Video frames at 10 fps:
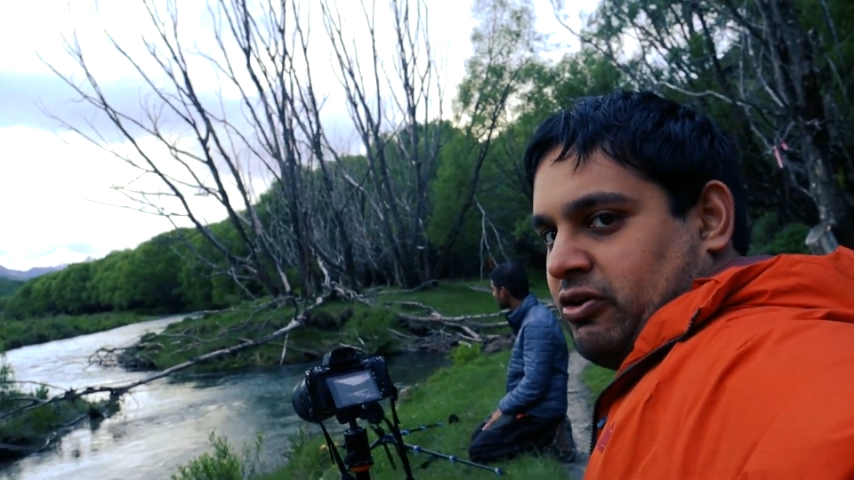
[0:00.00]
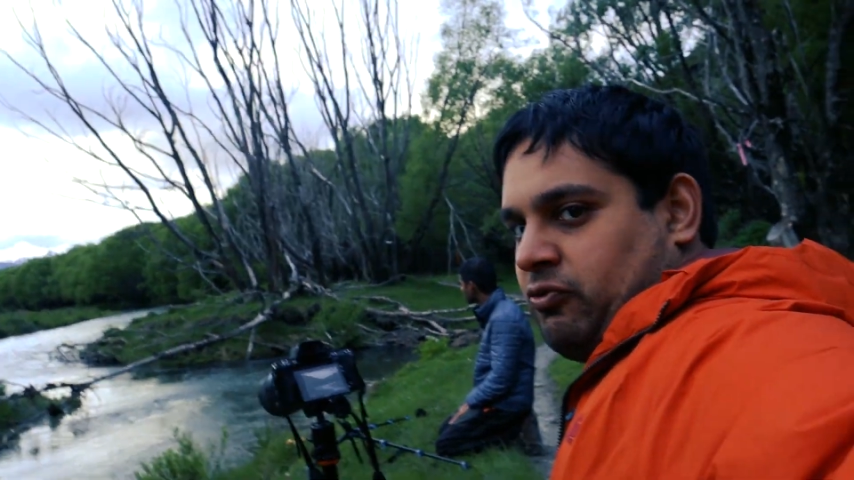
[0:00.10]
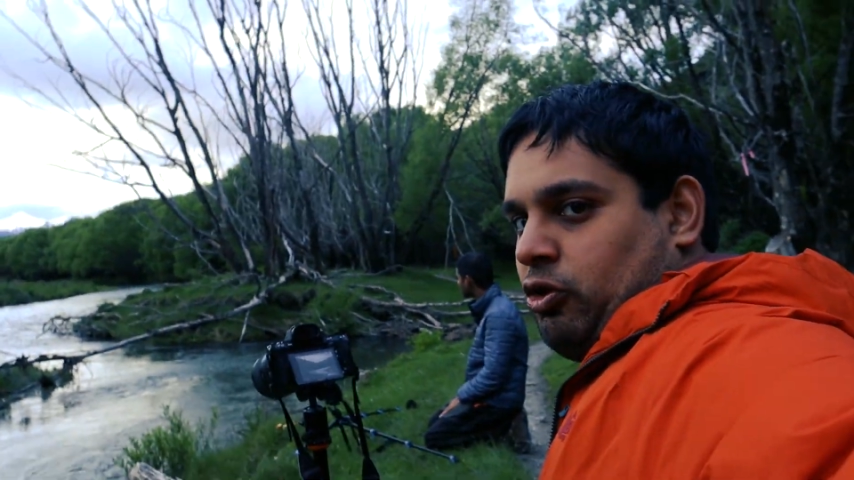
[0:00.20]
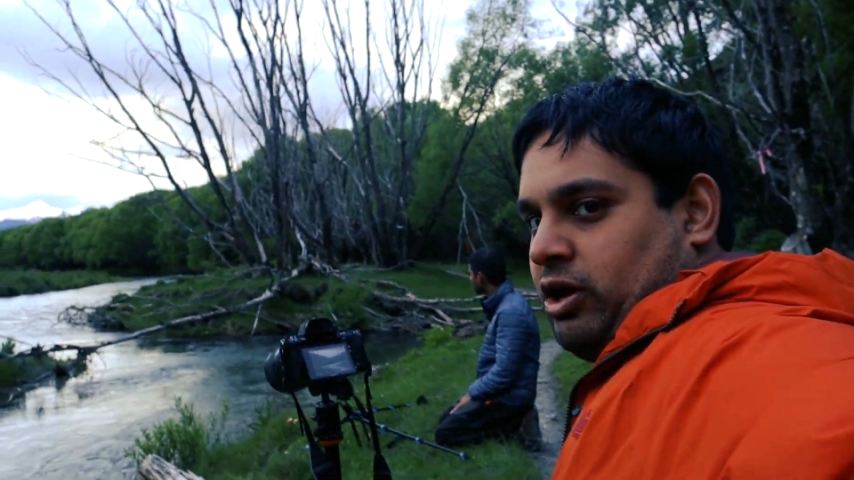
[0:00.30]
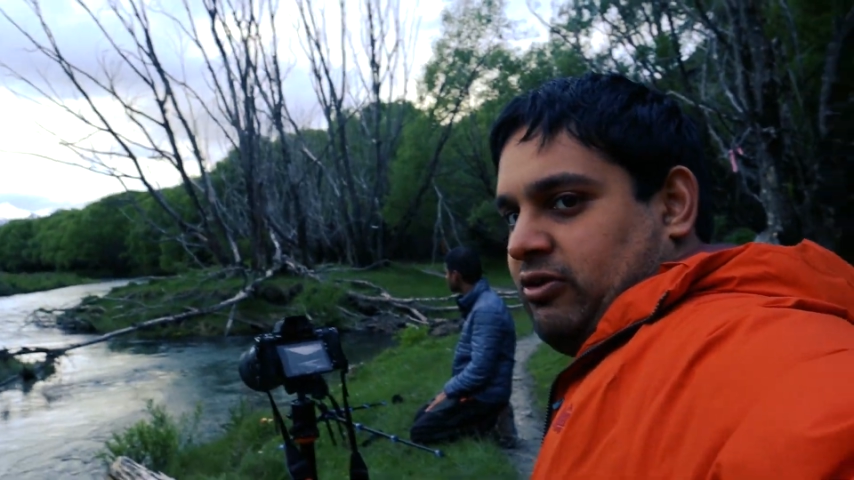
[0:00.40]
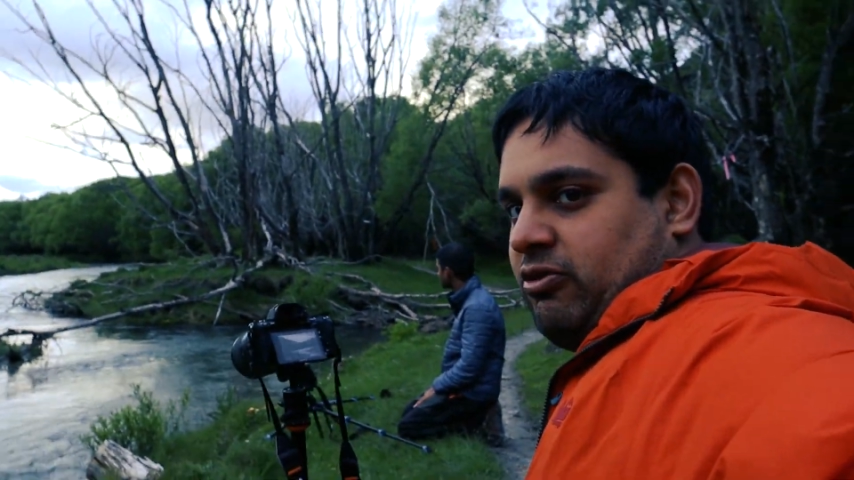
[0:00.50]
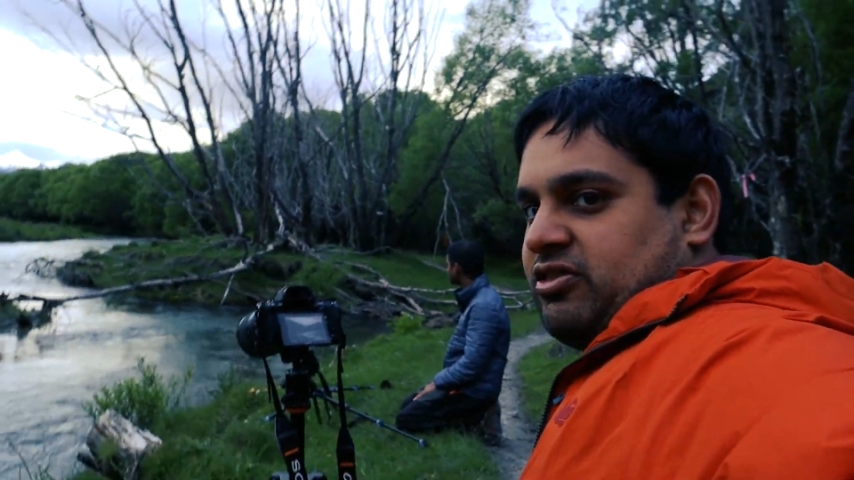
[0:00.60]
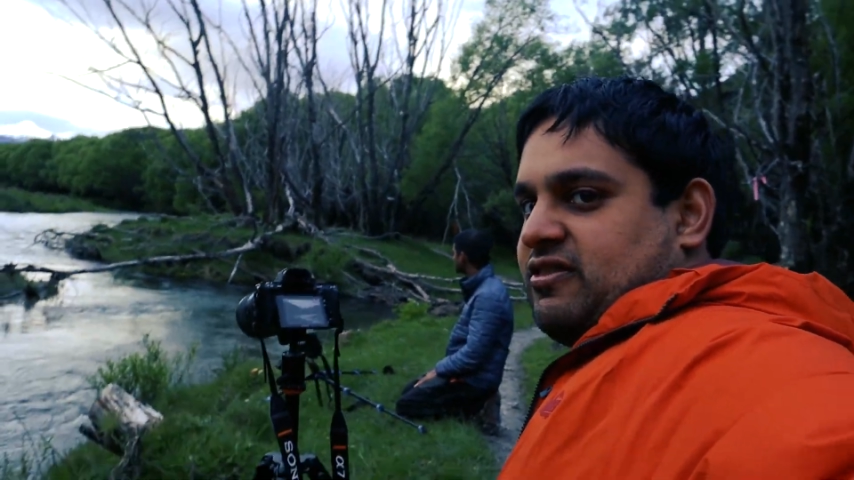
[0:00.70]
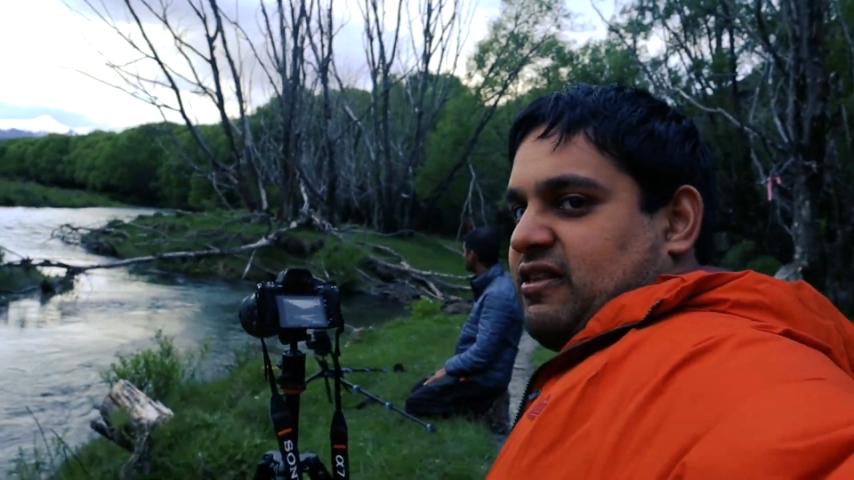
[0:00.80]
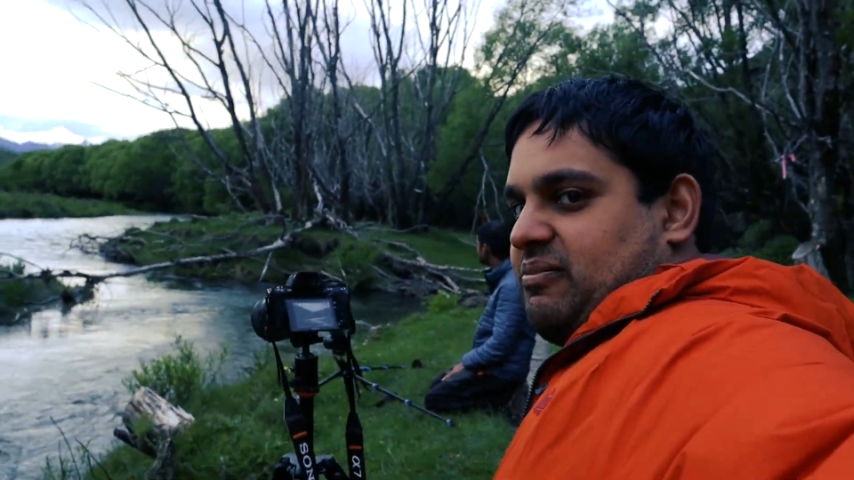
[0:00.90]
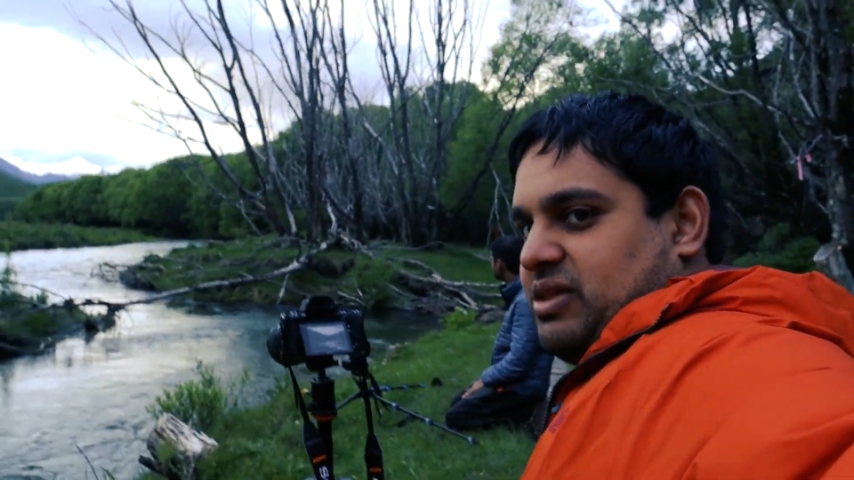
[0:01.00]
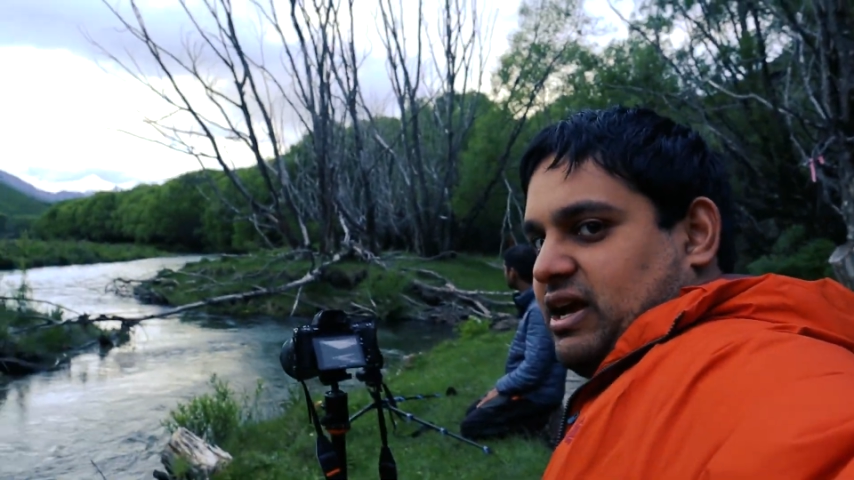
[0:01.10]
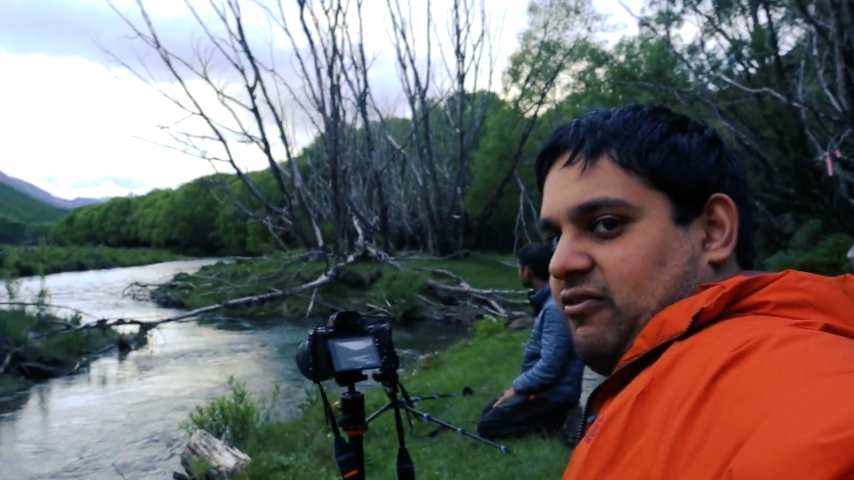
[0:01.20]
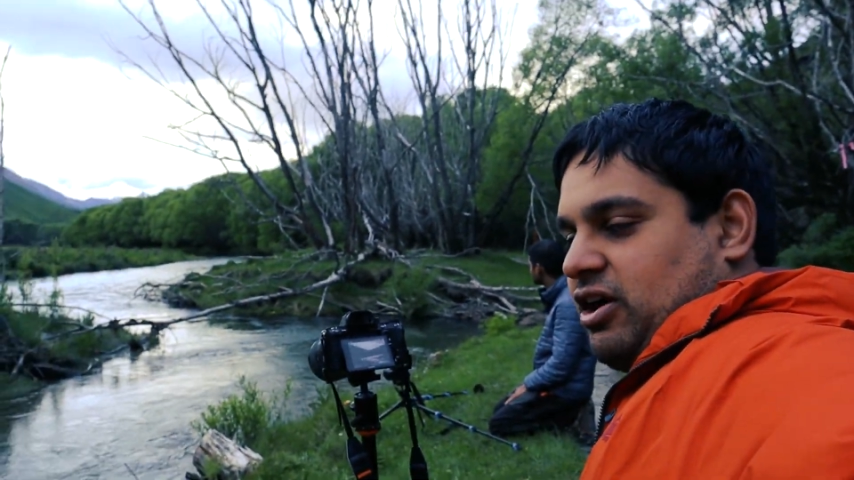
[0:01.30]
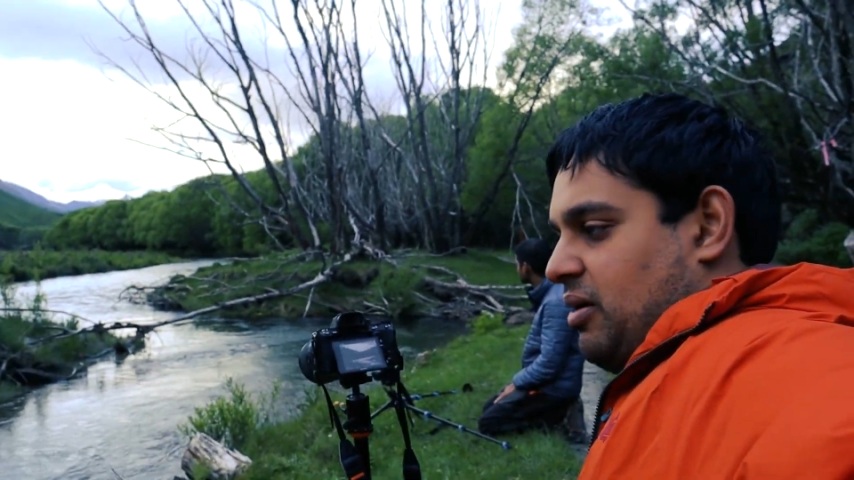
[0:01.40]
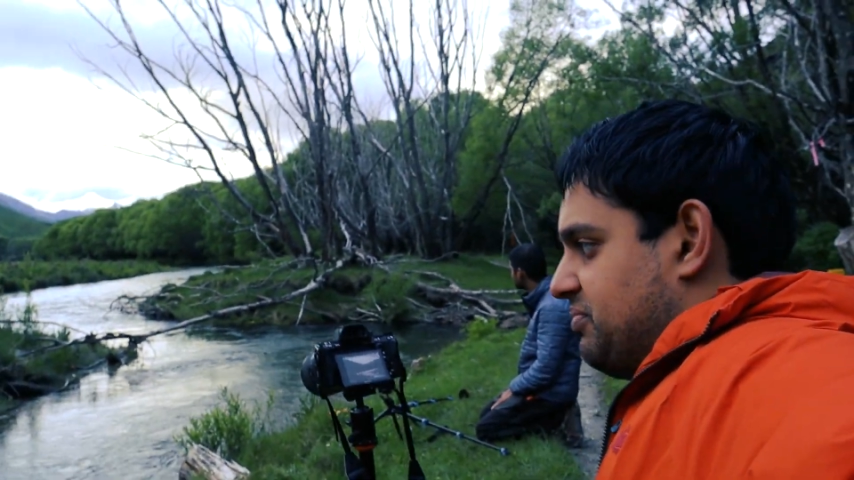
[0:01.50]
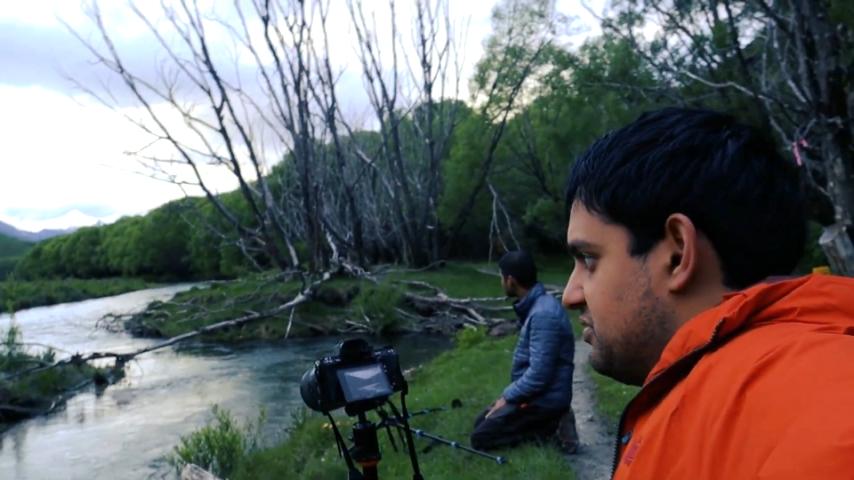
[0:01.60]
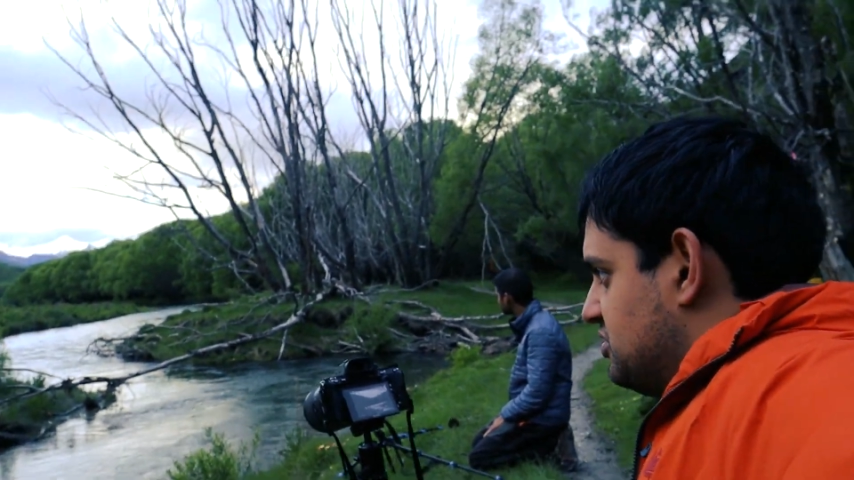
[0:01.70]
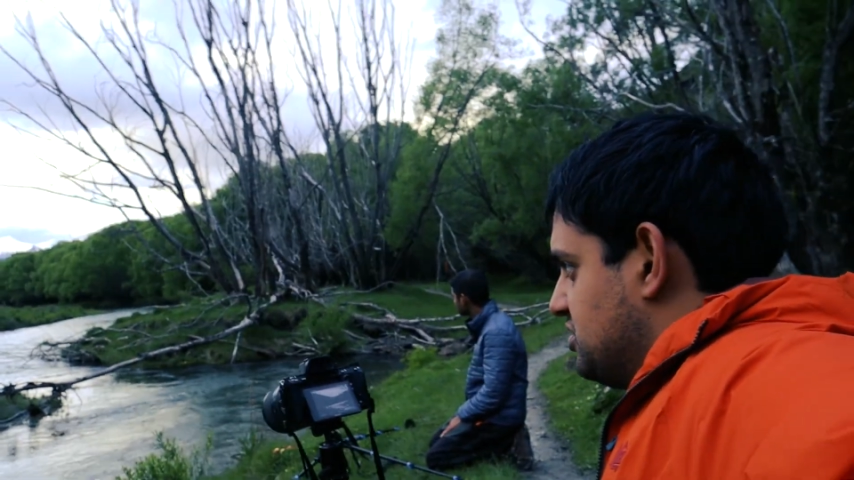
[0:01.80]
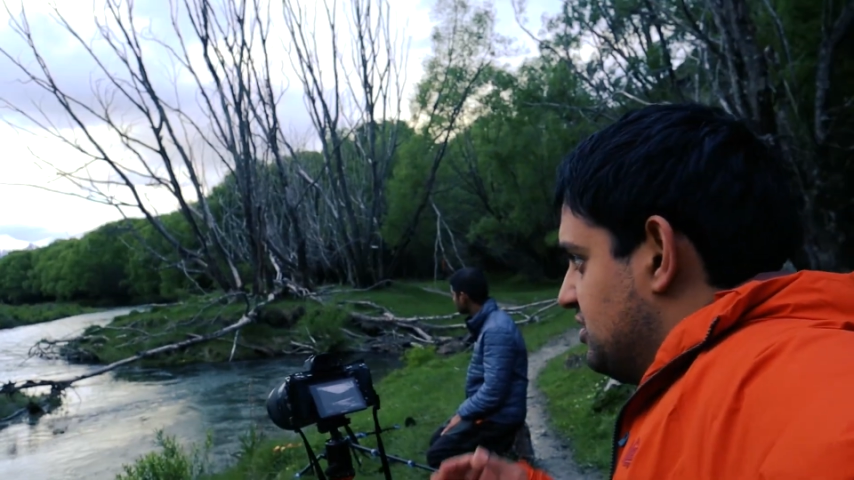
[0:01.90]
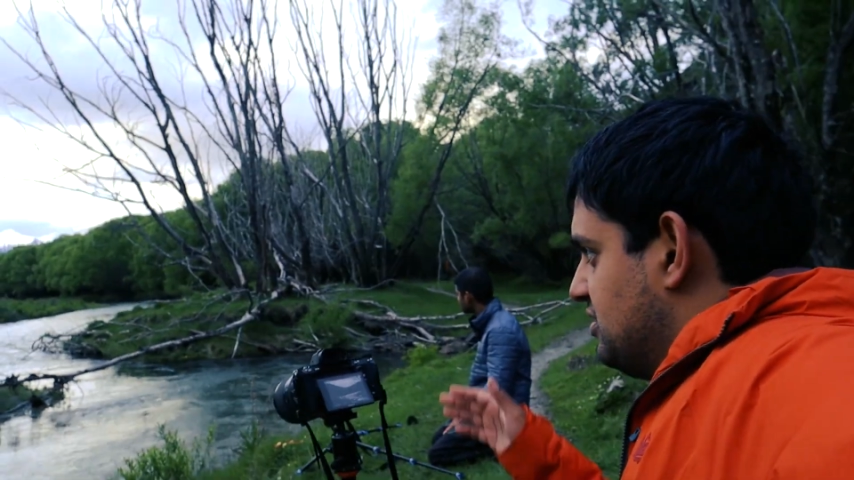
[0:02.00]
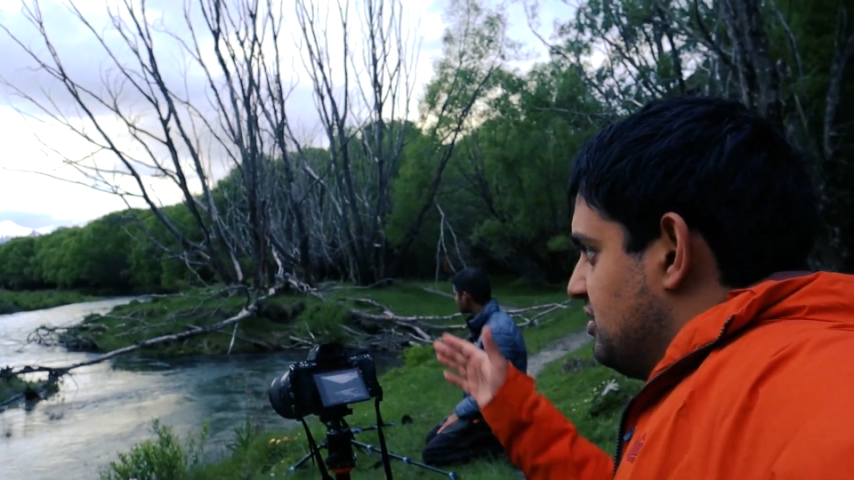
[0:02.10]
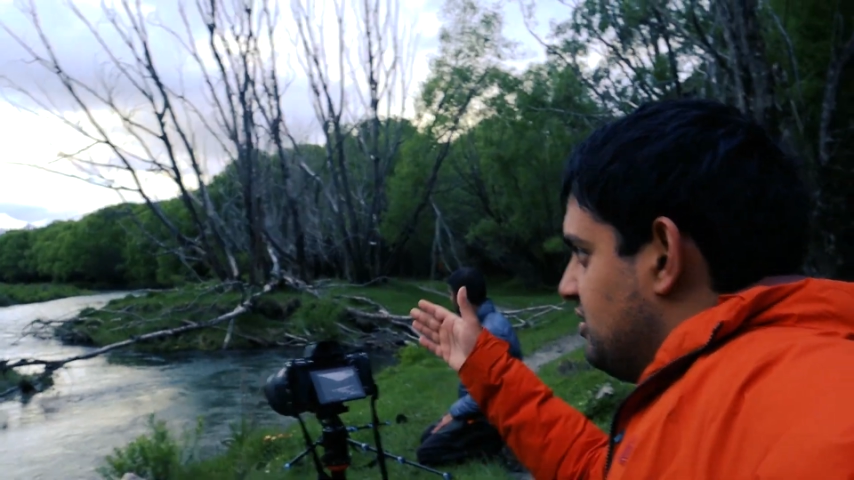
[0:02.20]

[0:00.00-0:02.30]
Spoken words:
rewarded with something of a composition.